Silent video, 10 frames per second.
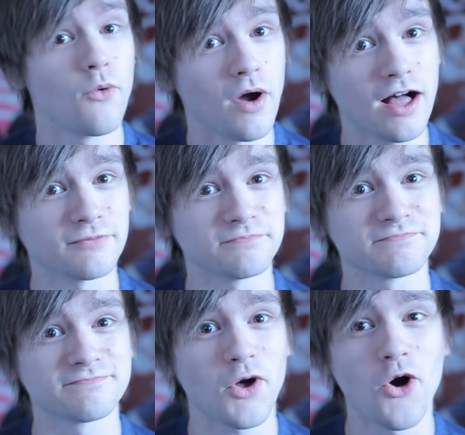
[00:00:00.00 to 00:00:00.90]
Well,
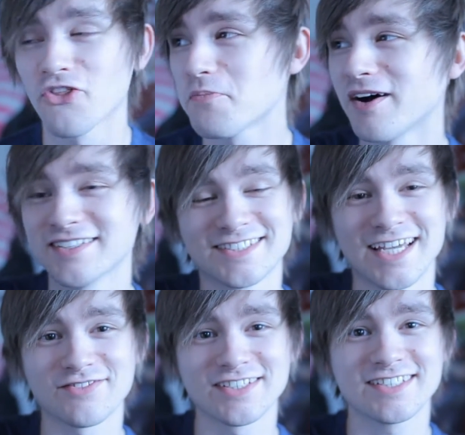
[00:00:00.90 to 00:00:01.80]
all the points that
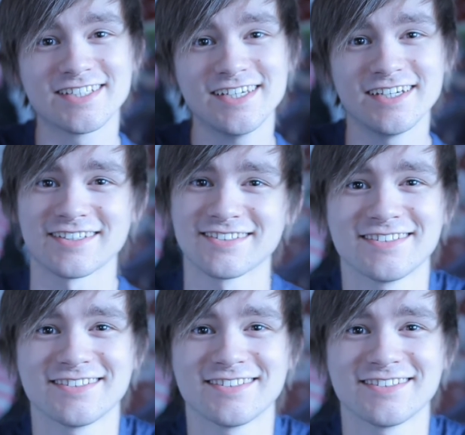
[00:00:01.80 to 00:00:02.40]
I've listed here.